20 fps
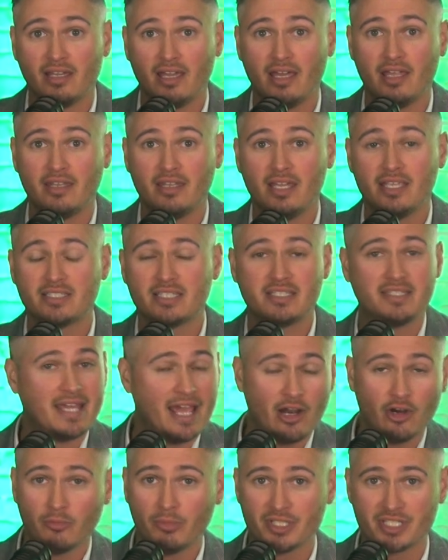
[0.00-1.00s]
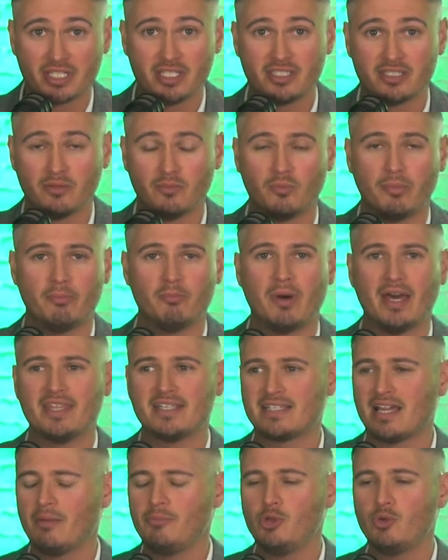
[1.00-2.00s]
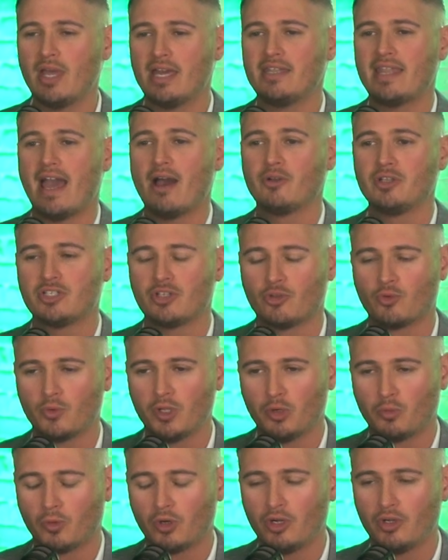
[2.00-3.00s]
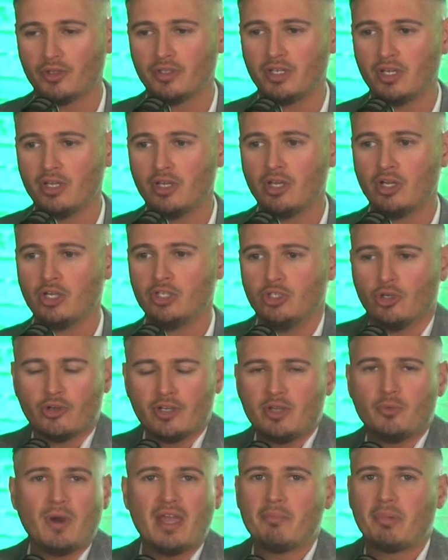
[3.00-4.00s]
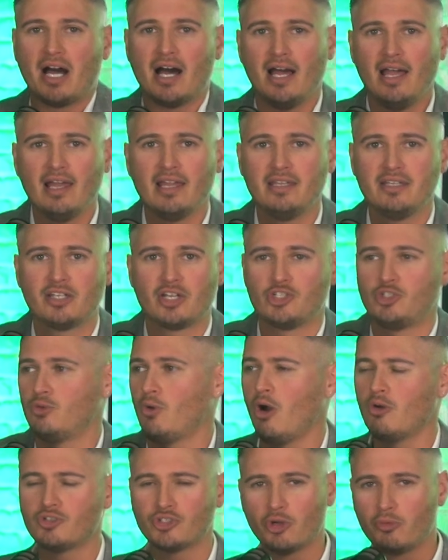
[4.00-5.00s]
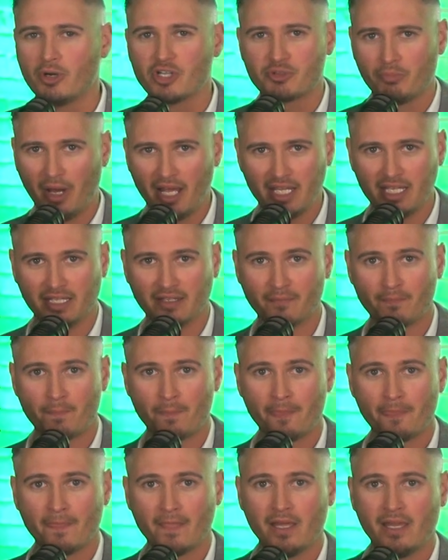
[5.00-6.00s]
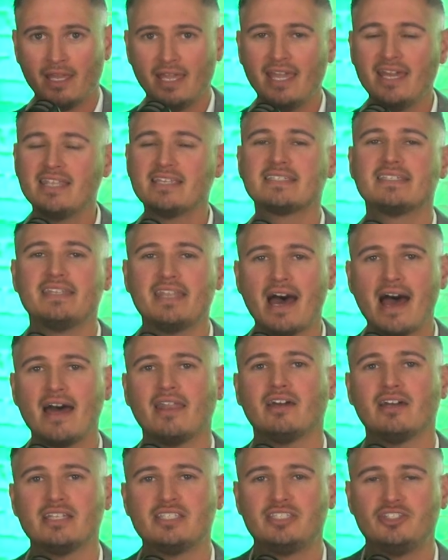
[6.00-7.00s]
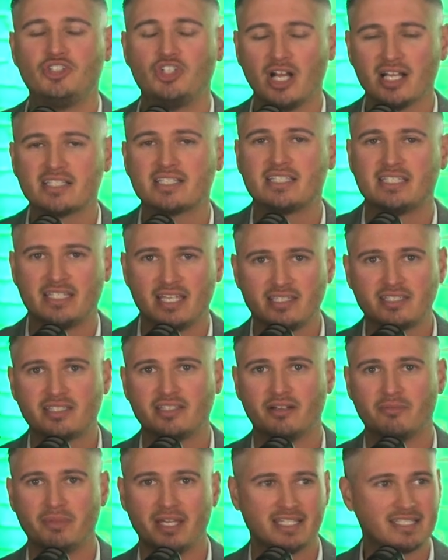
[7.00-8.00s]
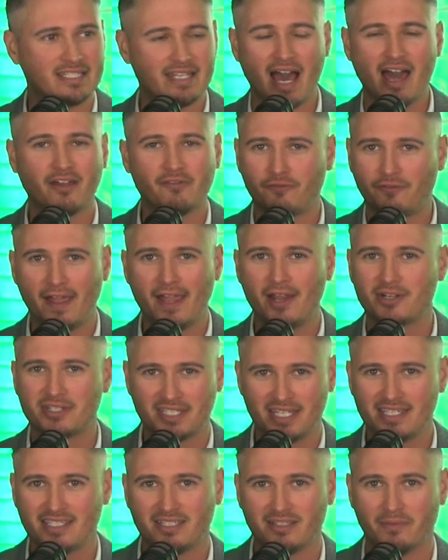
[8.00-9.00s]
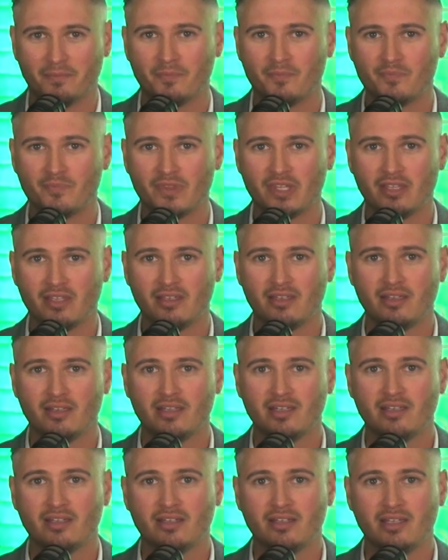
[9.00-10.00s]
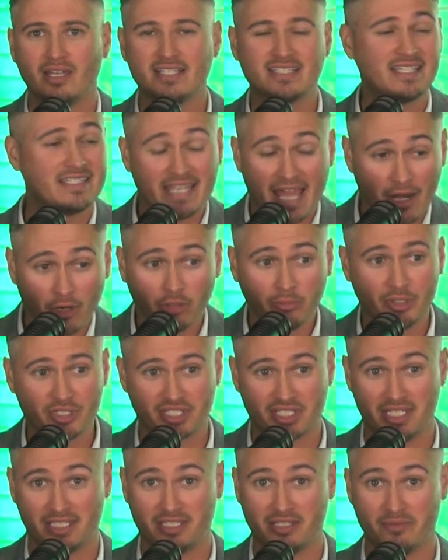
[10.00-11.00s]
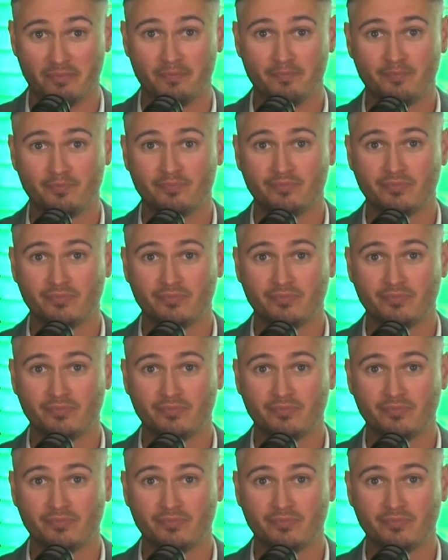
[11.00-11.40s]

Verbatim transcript: And it's a terrible system. By the time you get out into the real world, you're already way behind because you owe so much money. It is not a just system. It's not a fair system. It's a terrible system.